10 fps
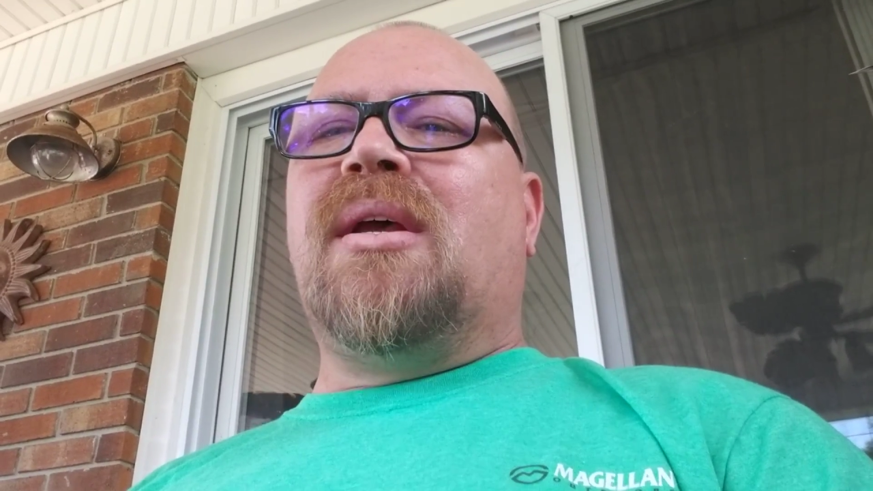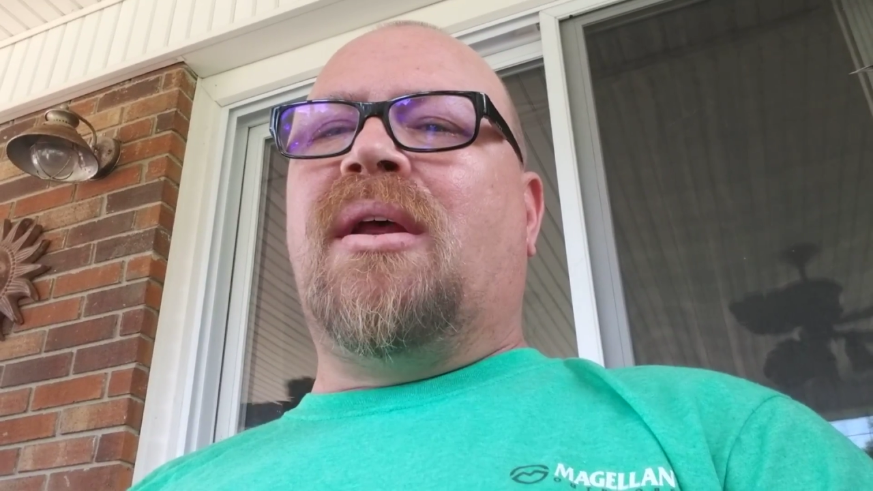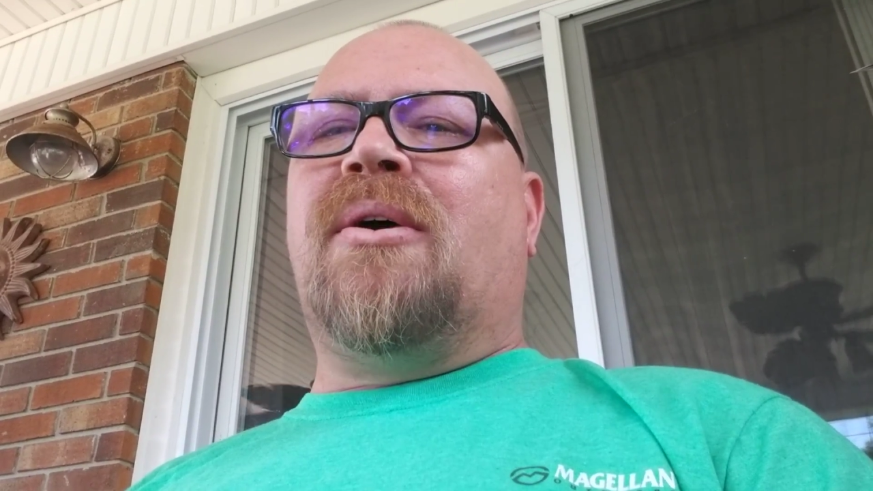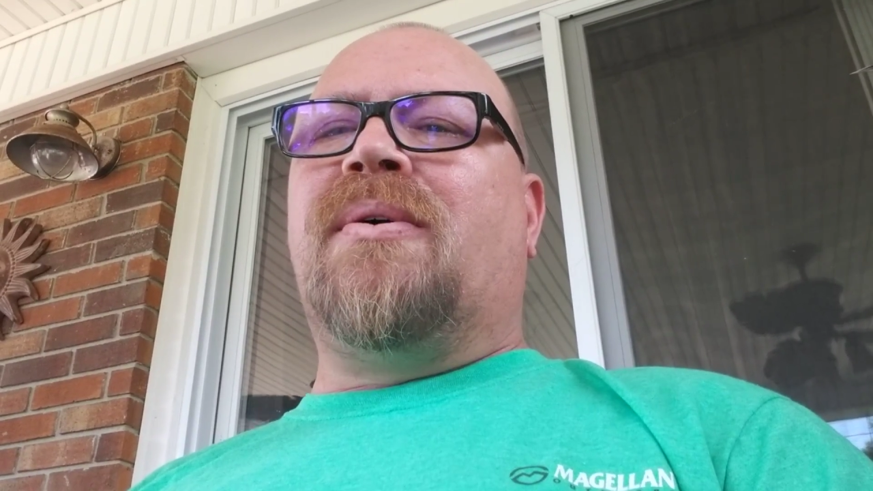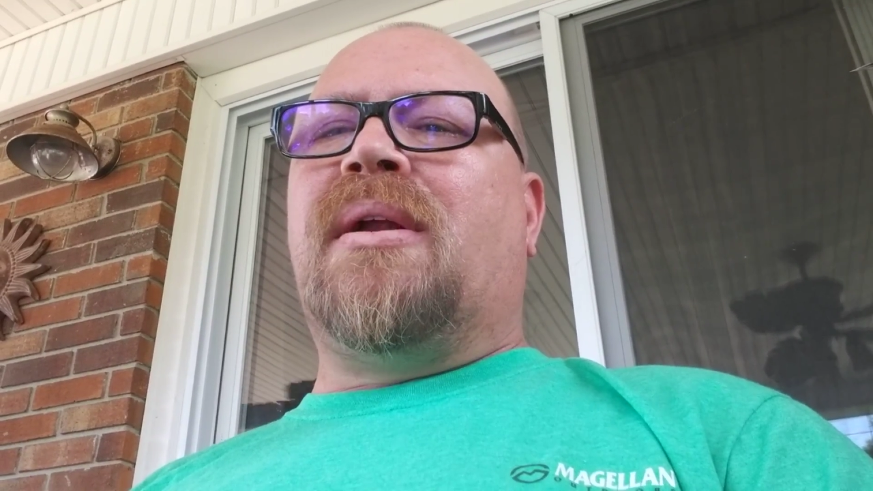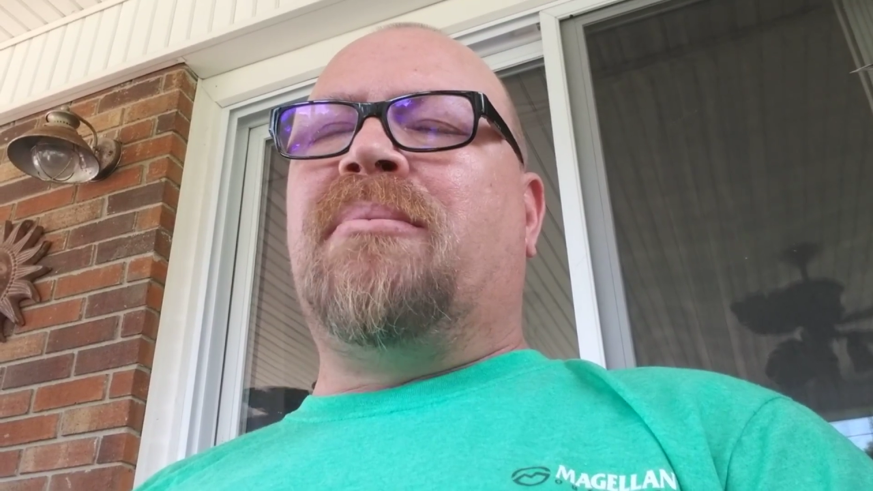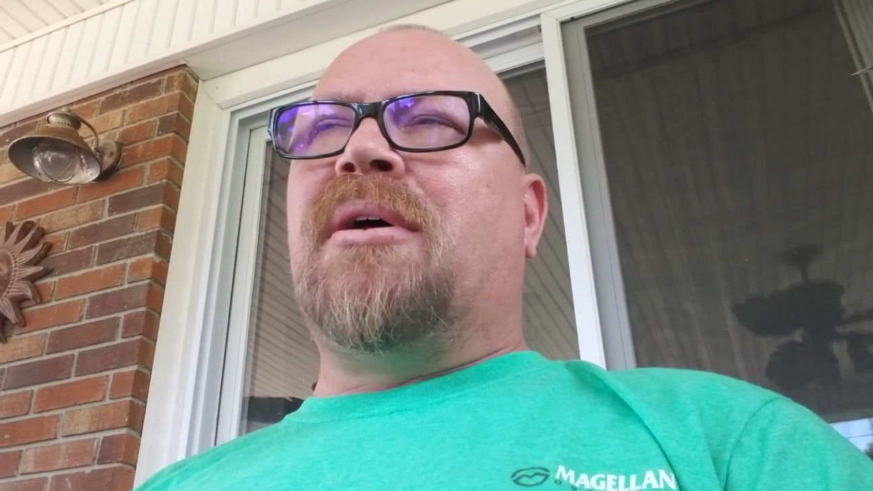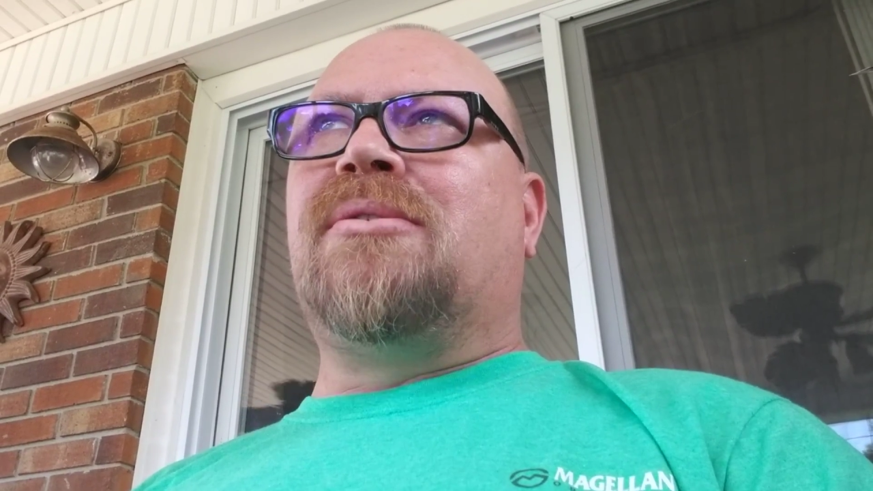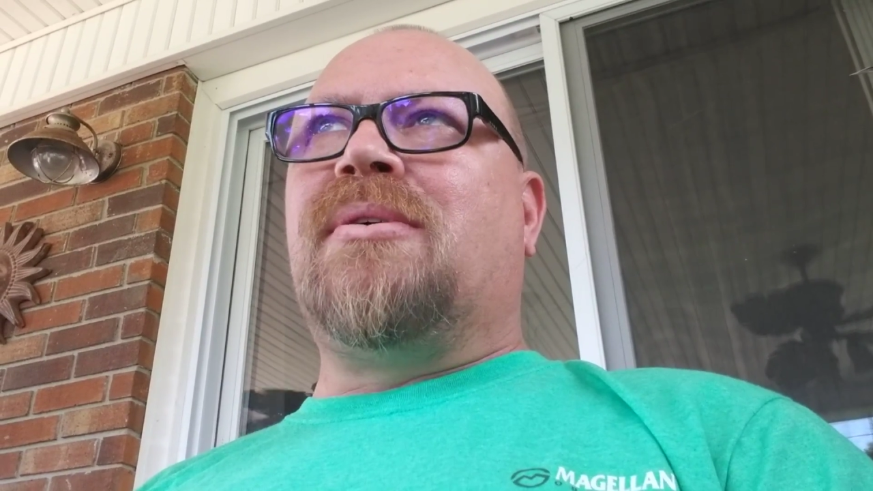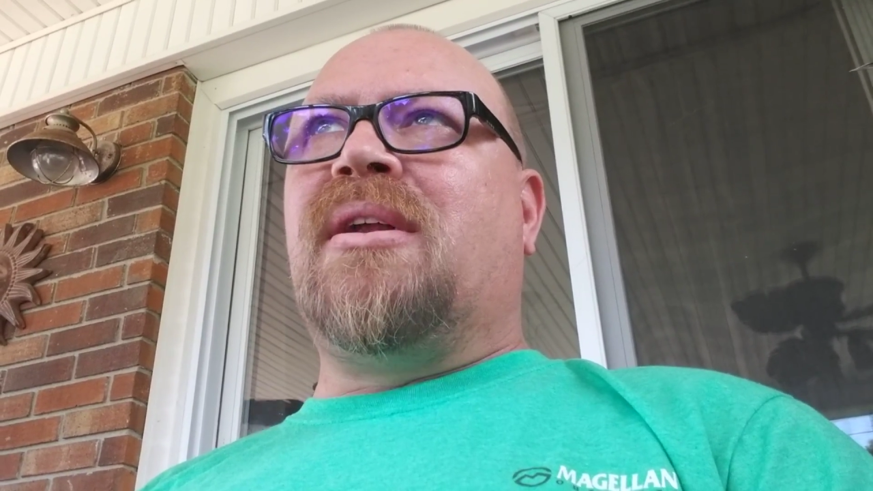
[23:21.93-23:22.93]
And I'm
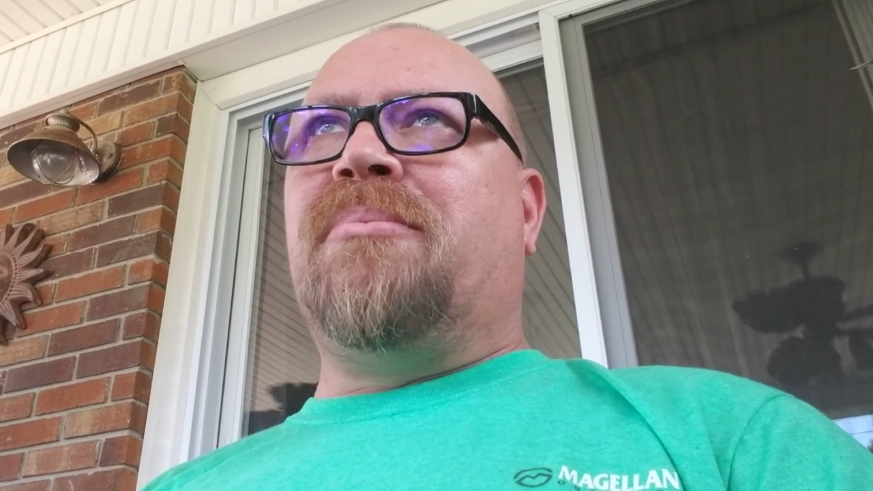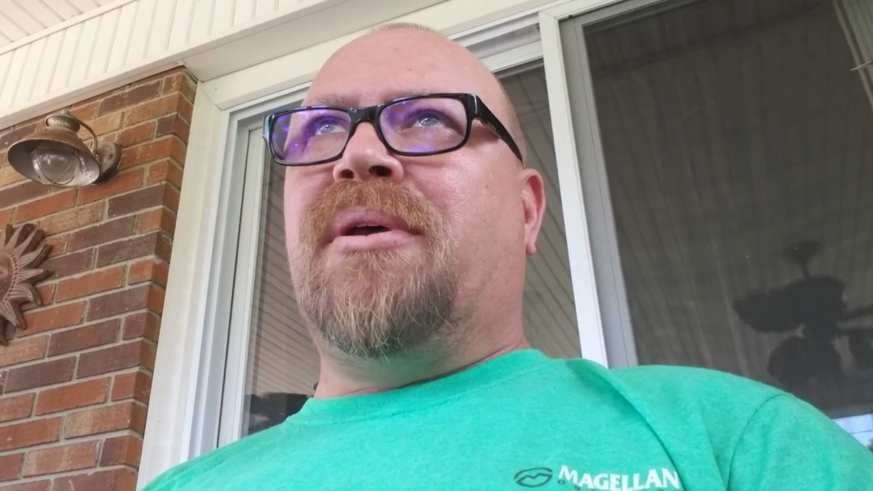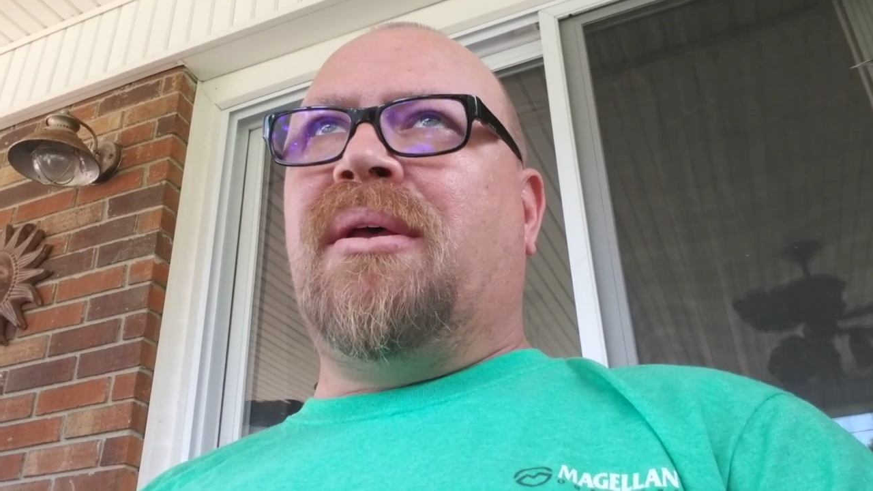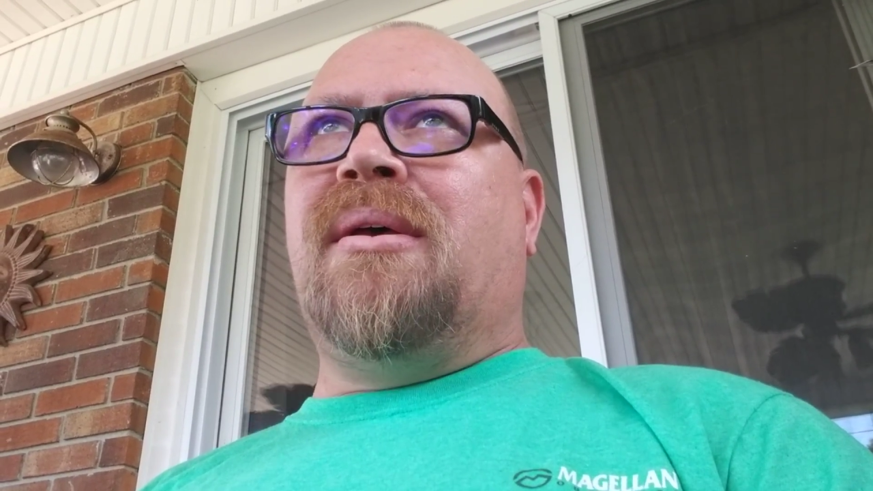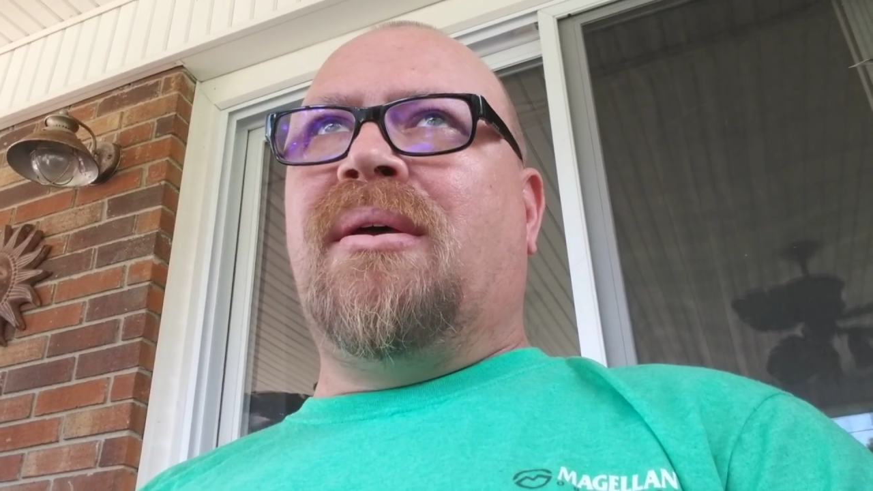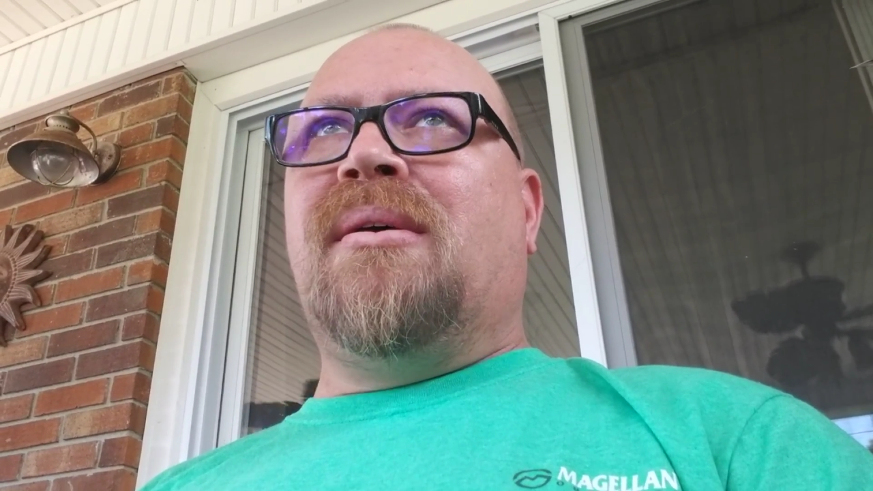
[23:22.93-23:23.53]
not trying to be